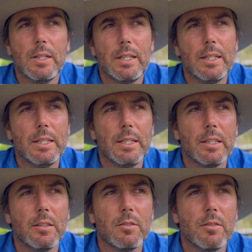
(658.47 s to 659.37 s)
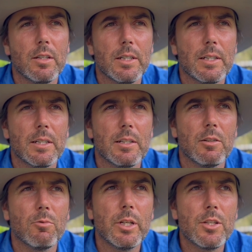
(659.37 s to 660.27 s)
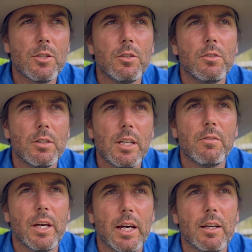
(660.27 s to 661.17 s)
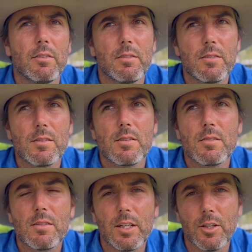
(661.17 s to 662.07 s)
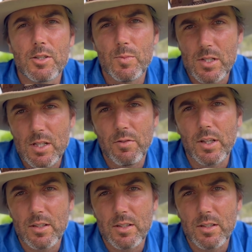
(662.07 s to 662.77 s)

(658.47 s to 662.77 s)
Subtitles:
And we do give out, you know, specific